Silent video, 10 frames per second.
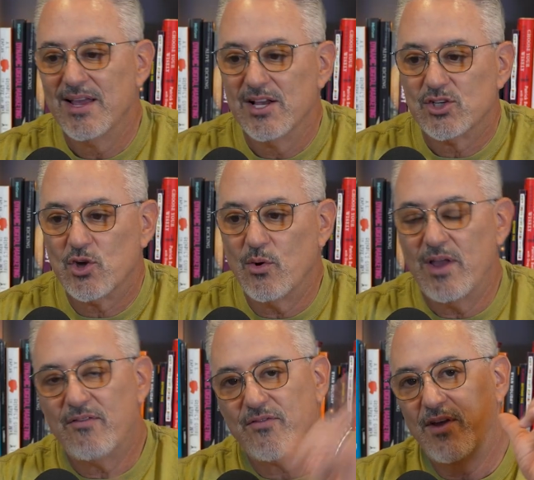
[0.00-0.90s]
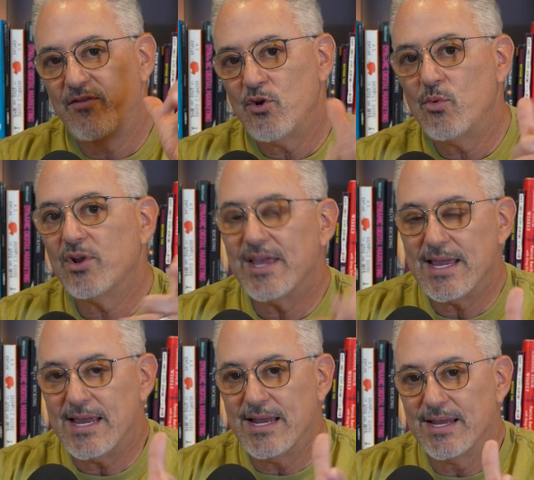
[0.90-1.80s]
So if you were to
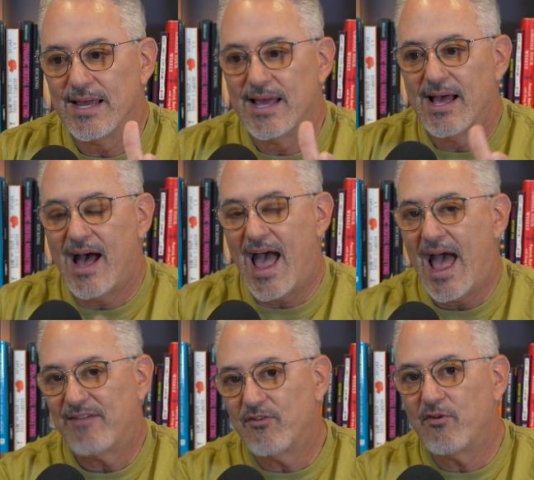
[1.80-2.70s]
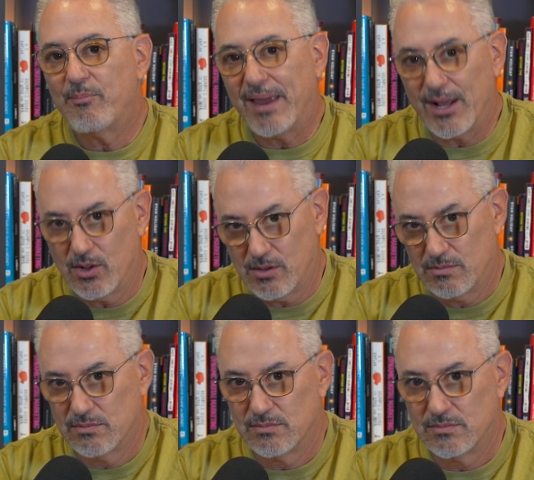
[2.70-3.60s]
eat a half of a bagel,
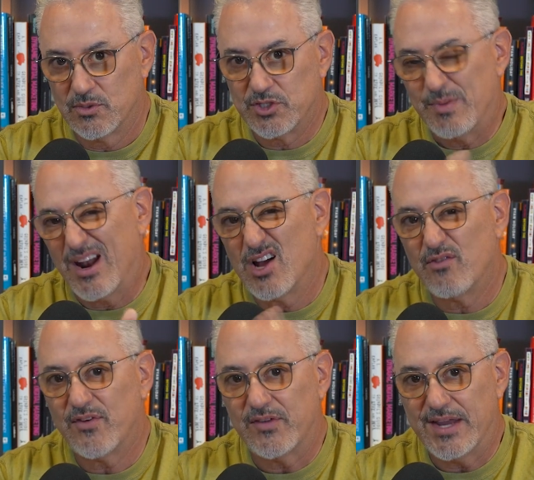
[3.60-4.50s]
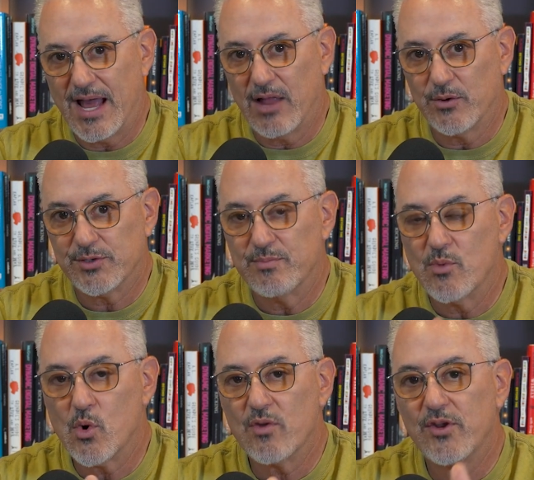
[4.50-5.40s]
which is about 150 calories,
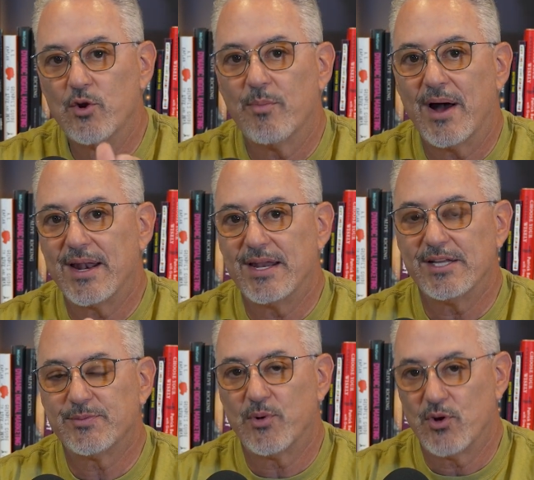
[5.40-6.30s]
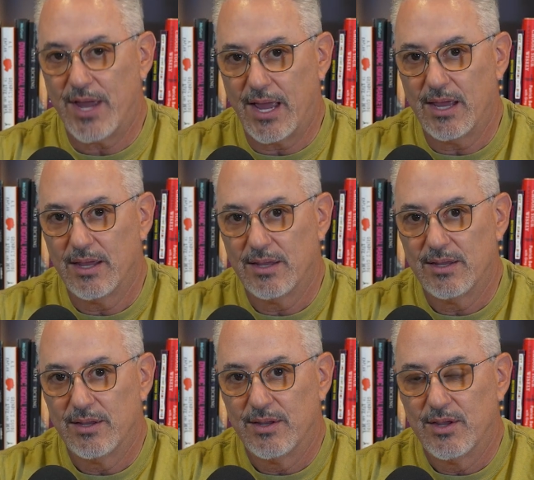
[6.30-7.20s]
more than your body needs per day,
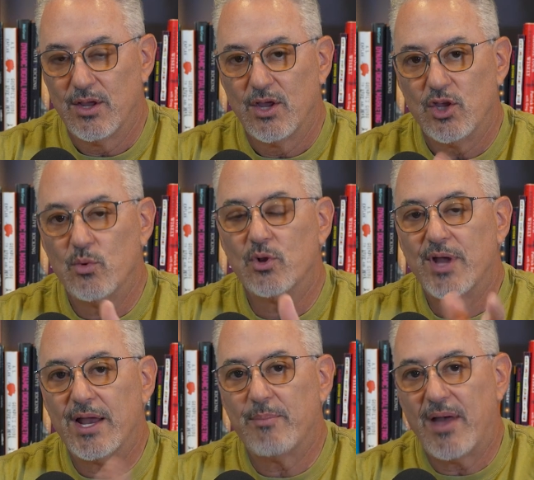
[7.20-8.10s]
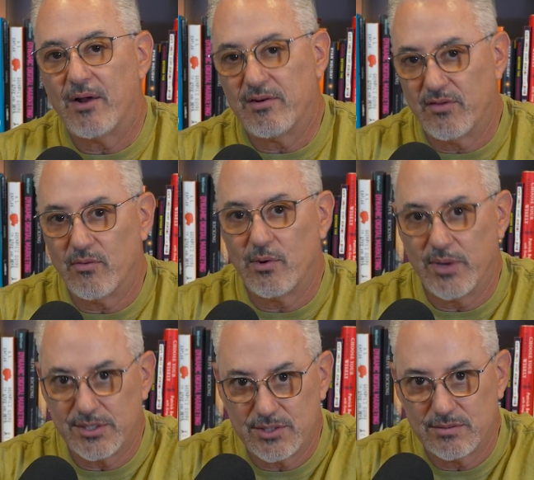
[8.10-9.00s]
you will gain a pound every 3
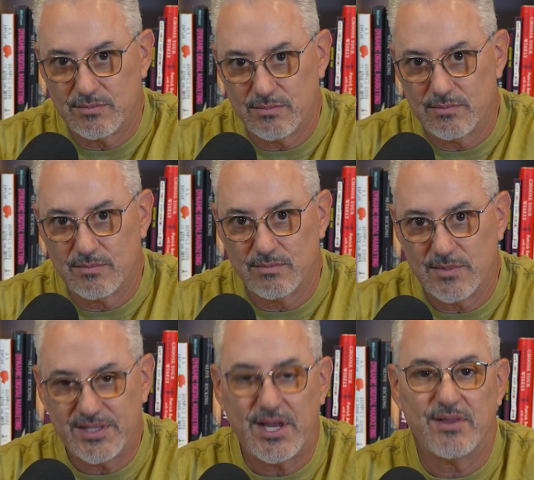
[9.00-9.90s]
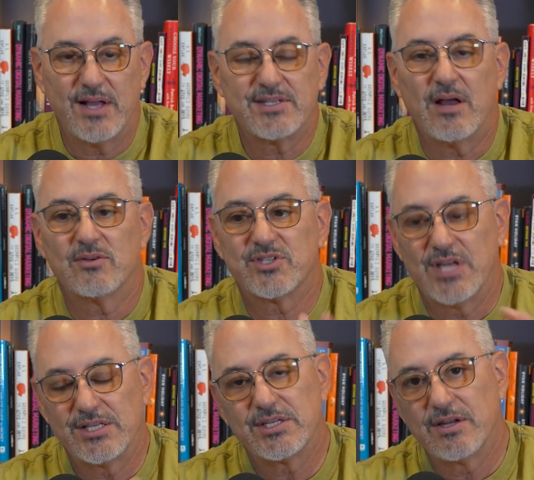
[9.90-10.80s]
weeks. That's how
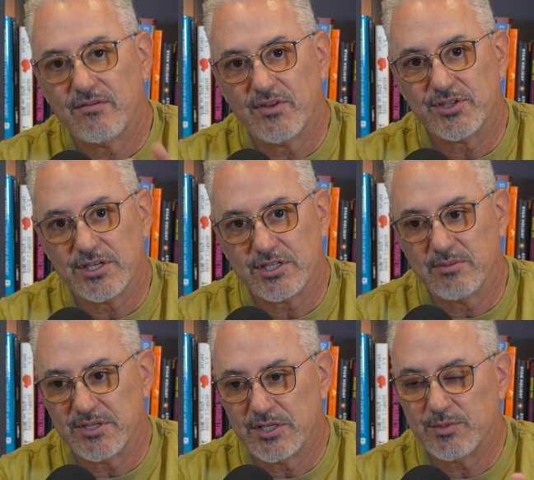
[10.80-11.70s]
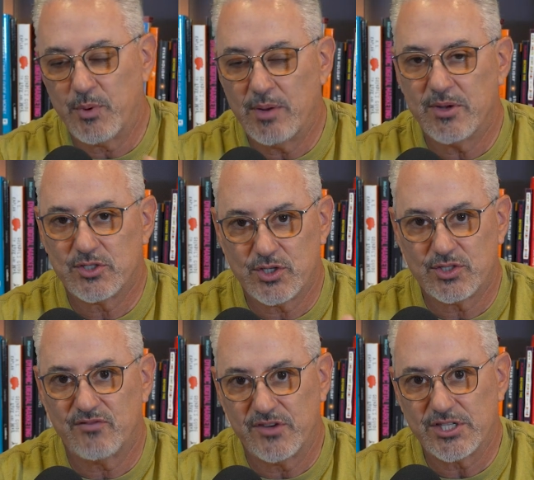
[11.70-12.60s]
sensitive the system is. It's pretty much
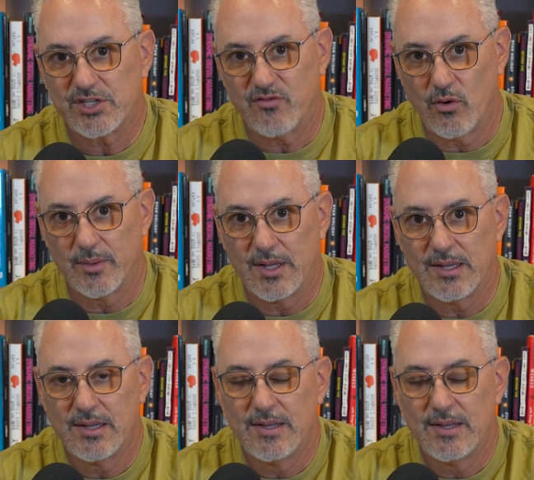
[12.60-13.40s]
just a physics formula.